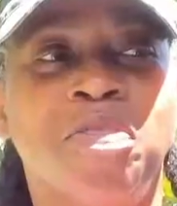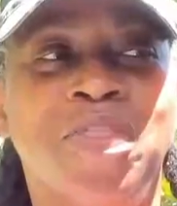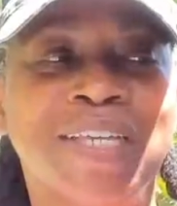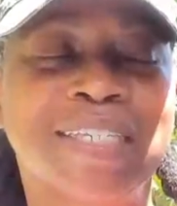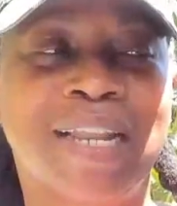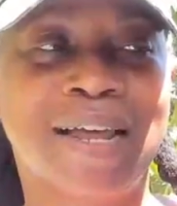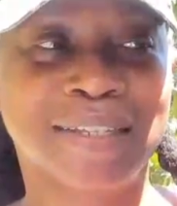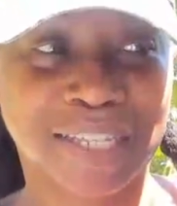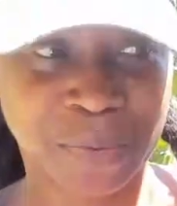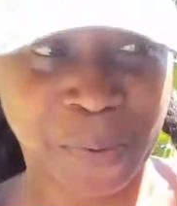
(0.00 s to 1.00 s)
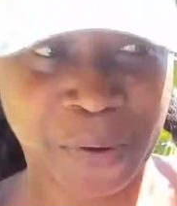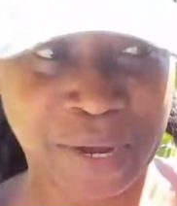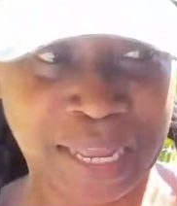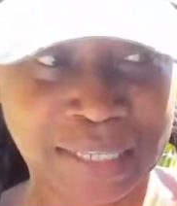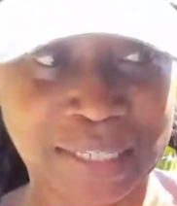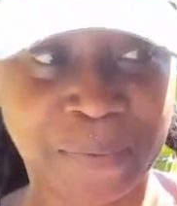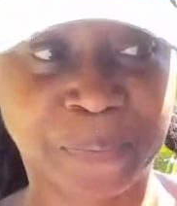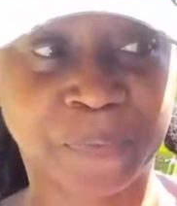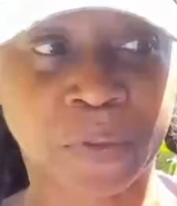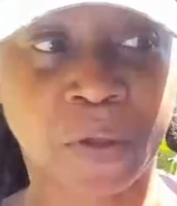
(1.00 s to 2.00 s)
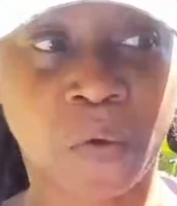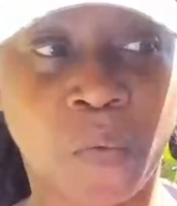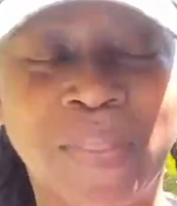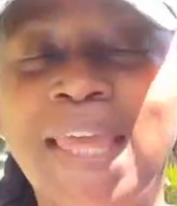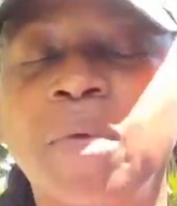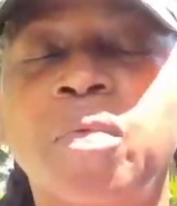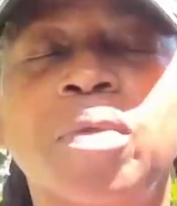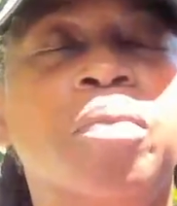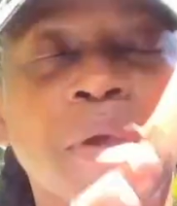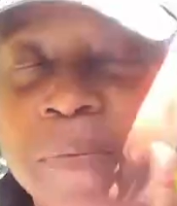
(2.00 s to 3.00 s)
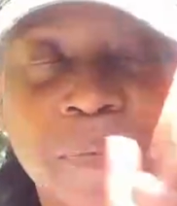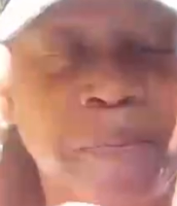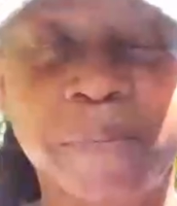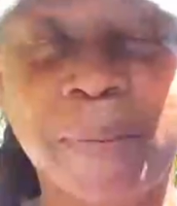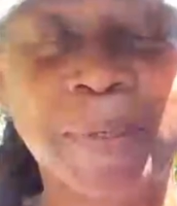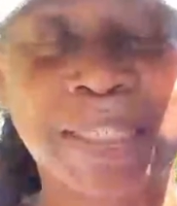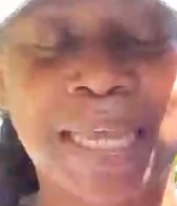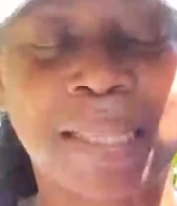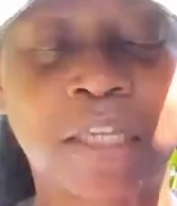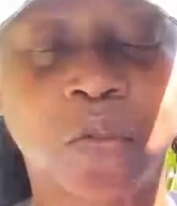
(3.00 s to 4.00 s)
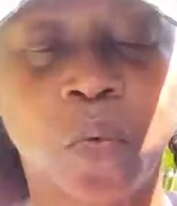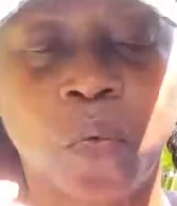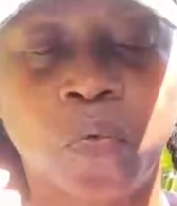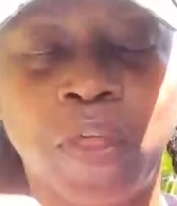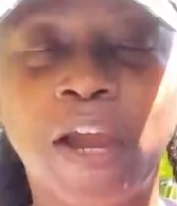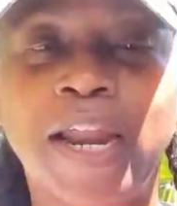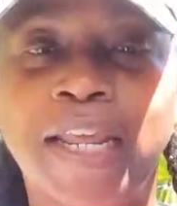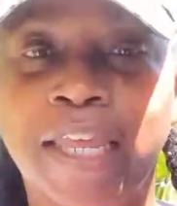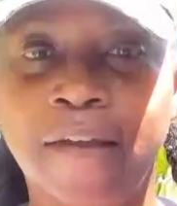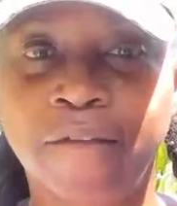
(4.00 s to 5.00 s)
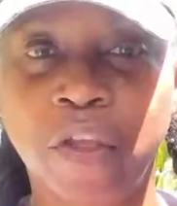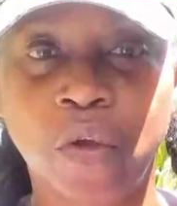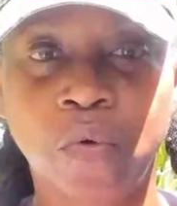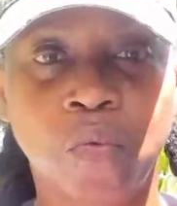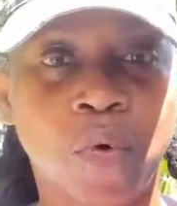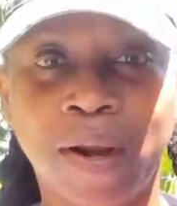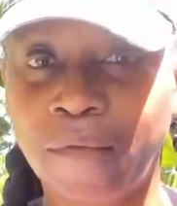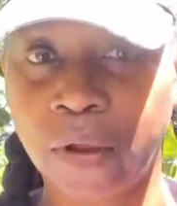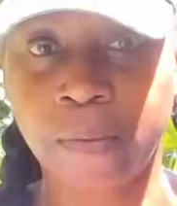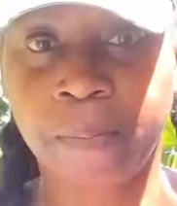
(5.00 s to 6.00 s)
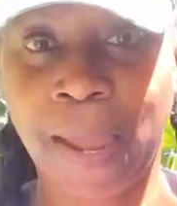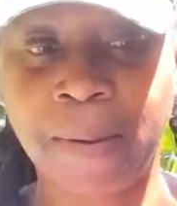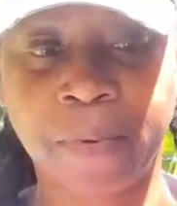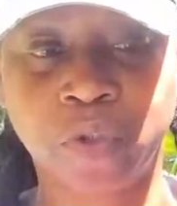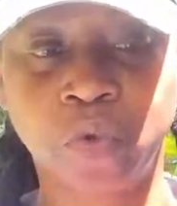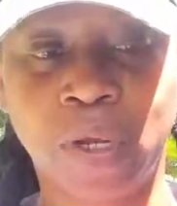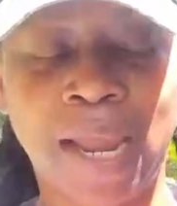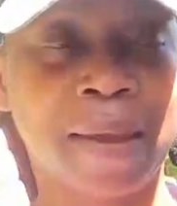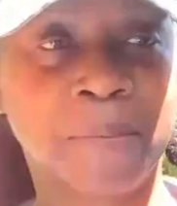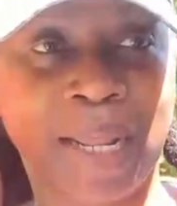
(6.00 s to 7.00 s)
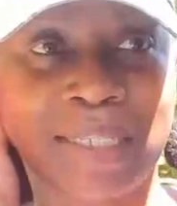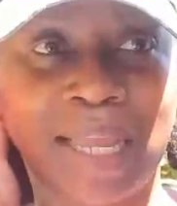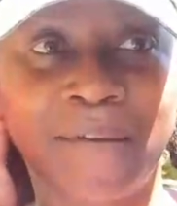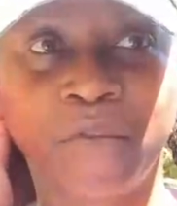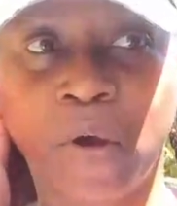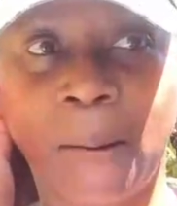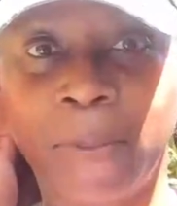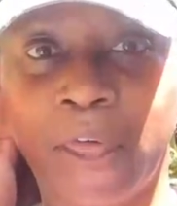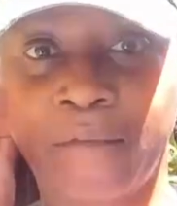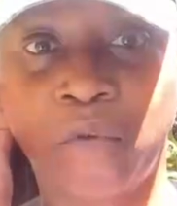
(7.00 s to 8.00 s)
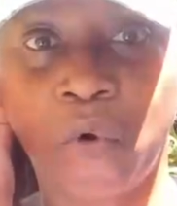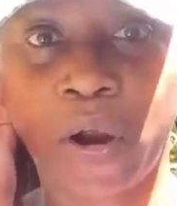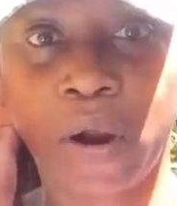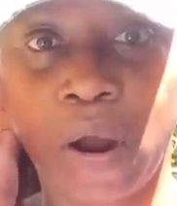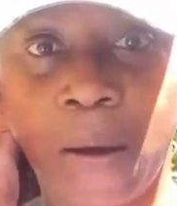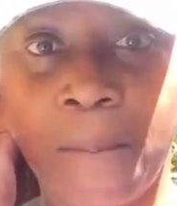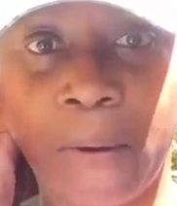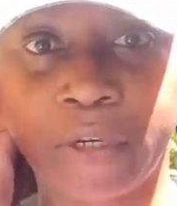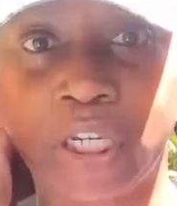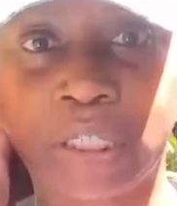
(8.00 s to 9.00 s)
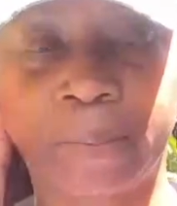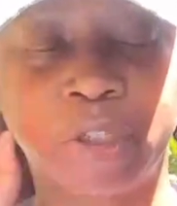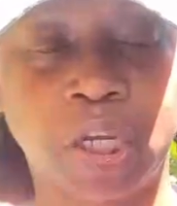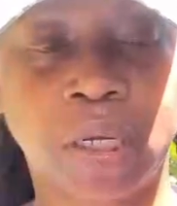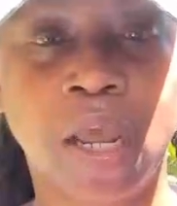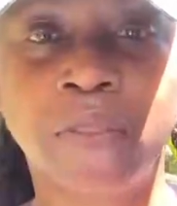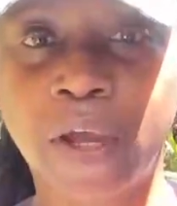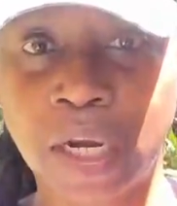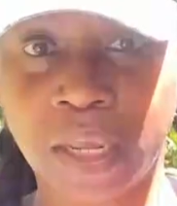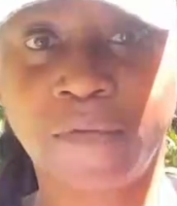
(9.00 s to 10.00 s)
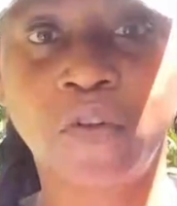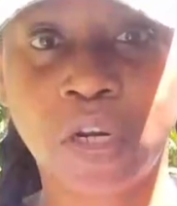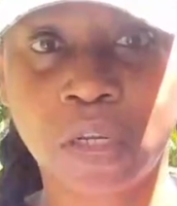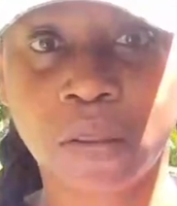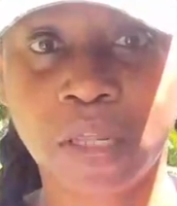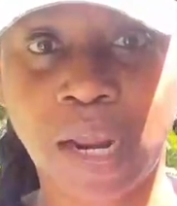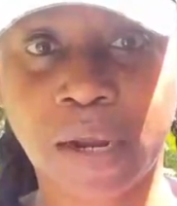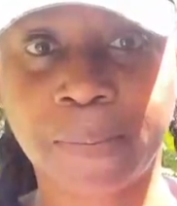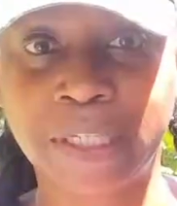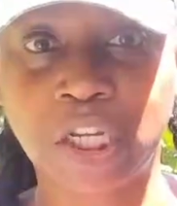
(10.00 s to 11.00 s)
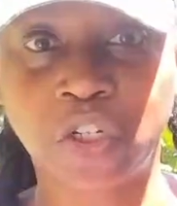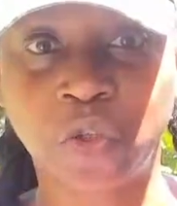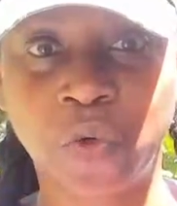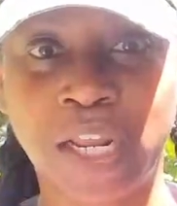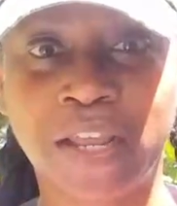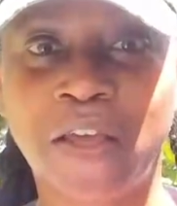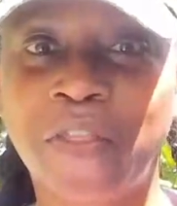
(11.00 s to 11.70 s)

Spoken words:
This lost experience, well, let me say this. They're going to give you whatever papers you came, like say if you're coming there for a marriage exemption, they're going to give you the documentation you need, and